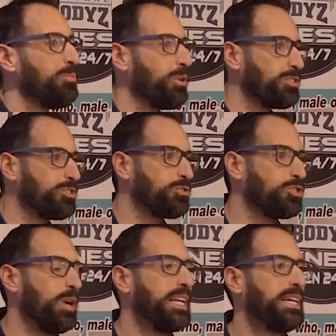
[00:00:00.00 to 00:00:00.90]
personal
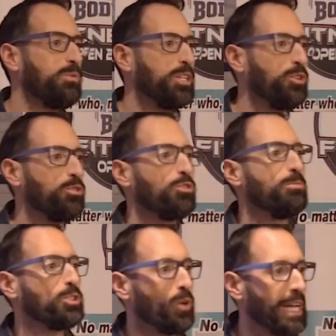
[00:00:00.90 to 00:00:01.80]
training. We do
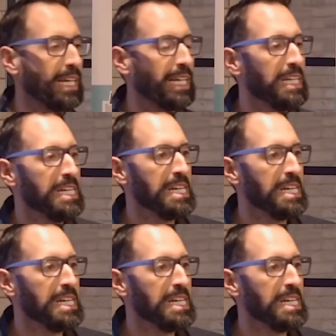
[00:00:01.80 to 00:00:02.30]
group training.